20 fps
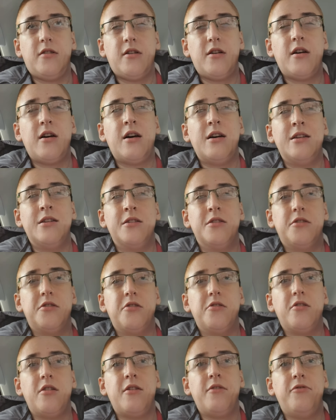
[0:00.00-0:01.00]
And
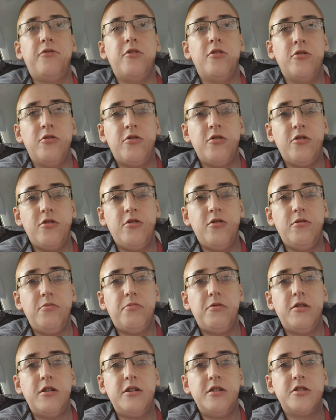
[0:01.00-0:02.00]
if you're new,
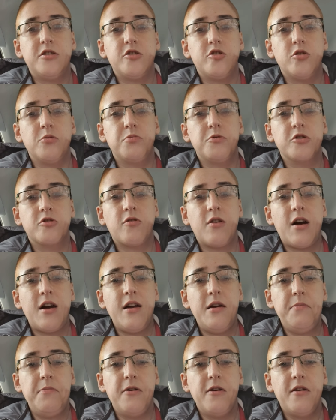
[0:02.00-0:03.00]
please
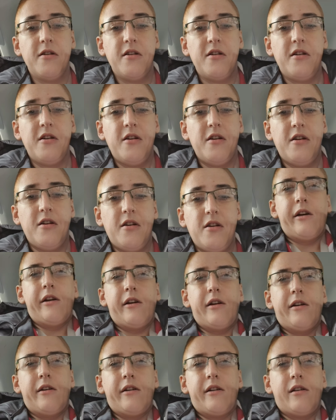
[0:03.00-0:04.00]
subscribe.
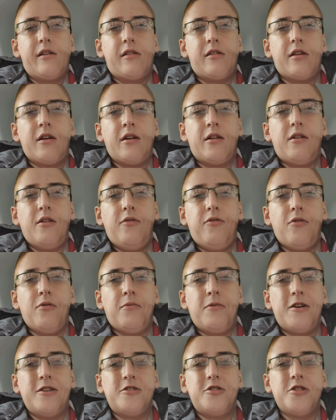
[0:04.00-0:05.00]
Thank you for
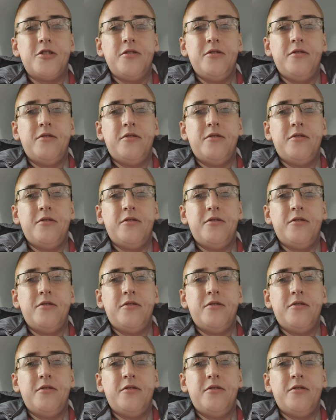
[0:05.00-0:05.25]
watching.